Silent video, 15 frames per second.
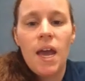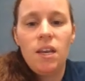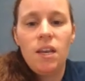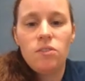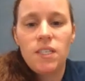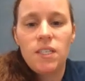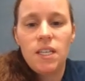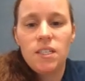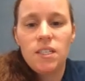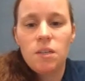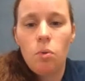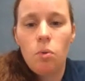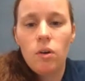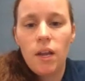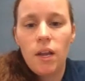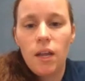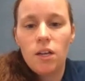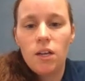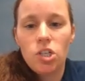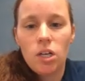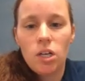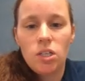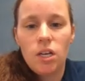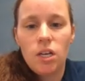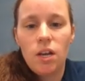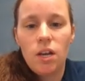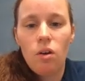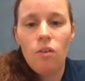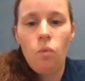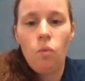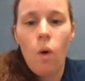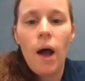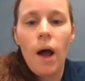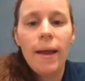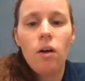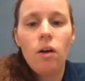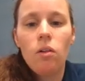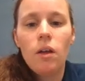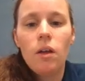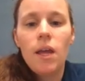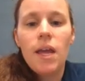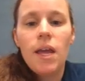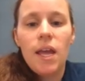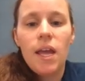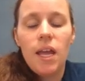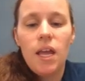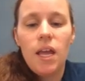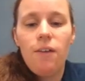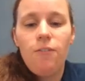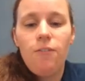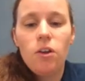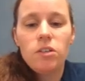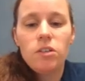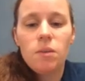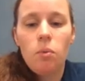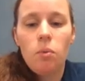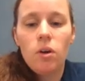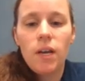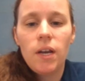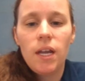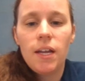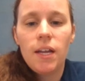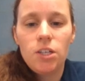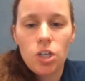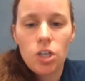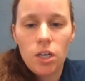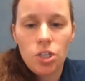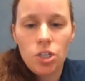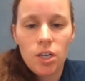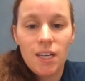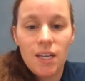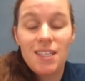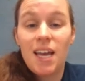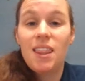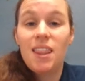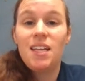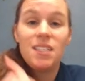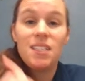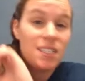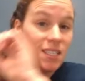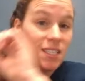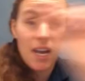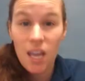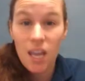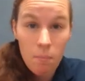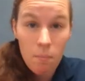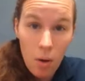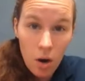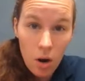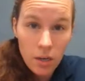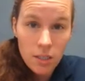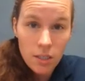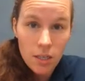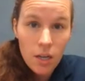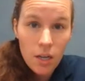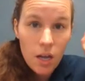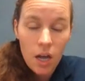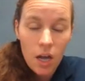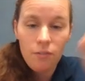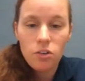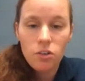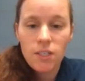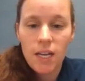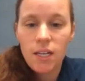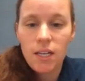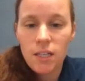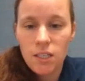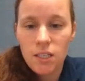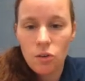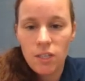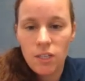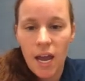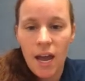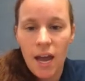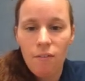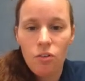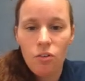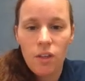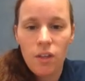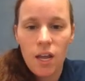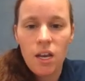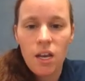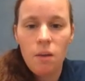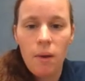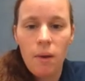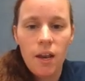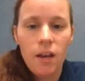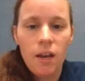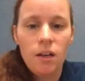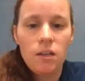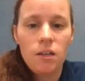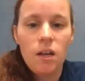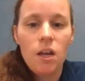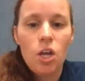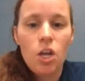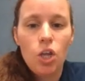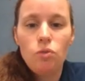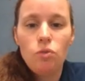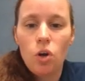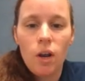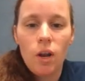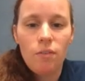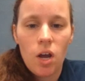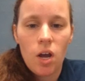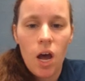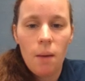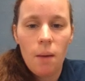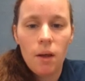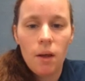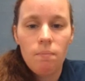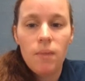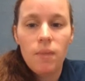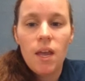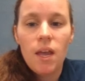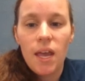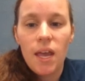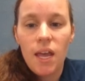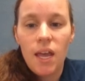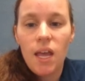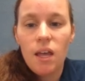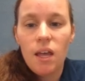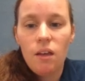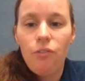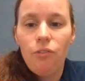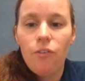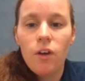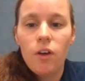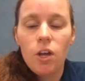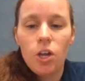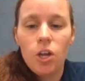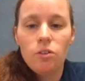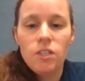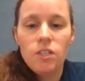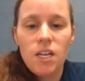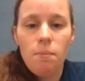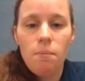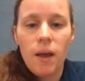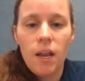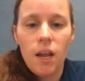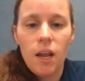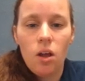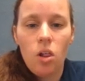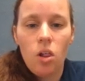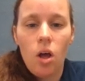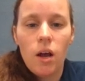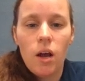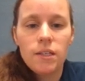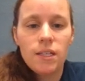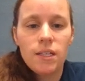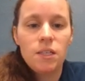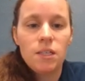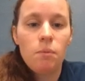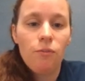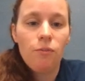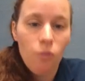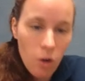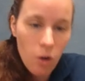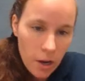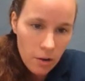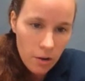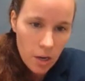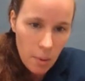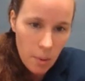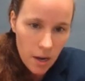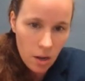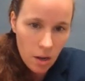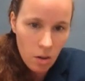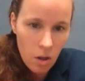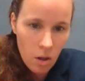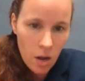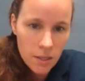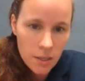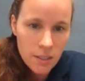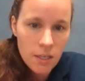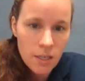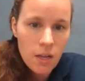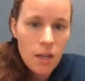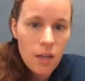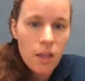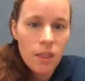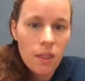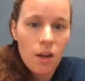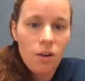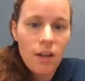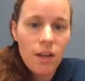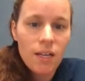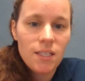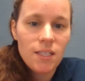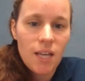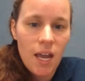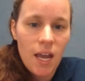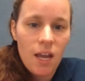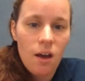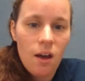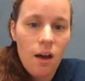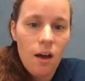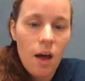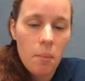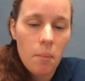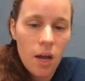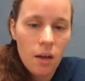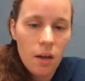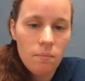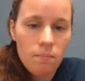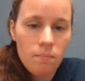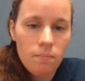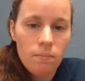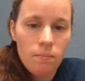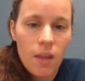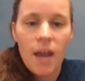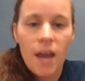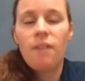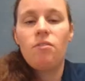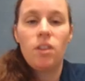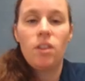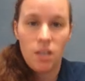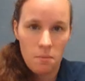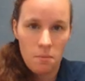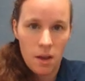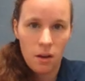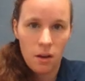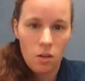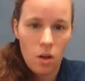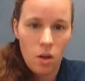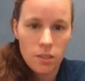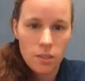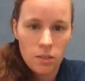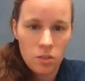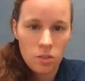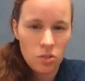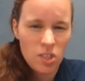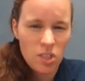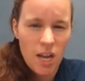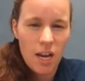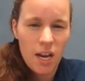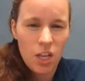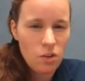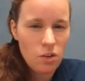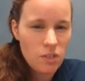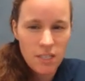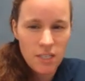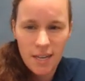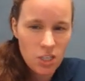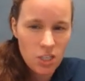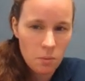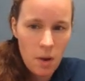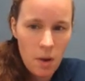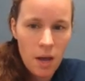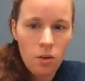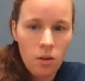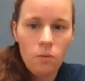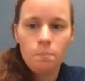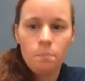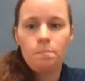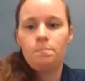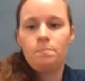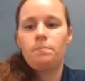And you'll see the subordinating conjunction here of while. If your subordinating conjunction is at the second part of your sentence, so it's after the independent, you don't have a comma. If your dependent clause is before your independent clause, there is a comma after the dependent clause. So just kind of use this as your model.